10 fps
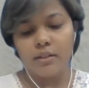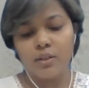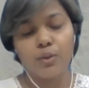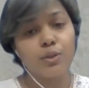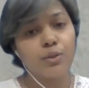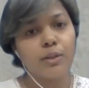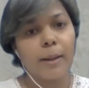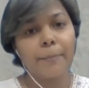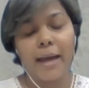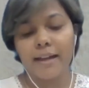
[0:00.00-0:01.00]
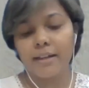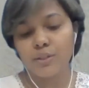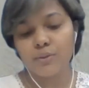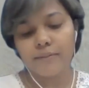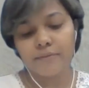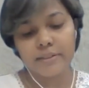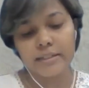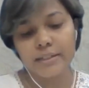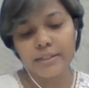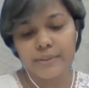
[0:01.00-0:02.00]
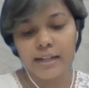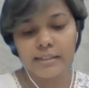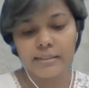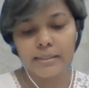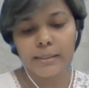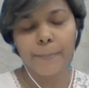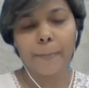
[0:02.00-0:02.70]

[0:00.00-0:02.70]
good to come back into our physical reality.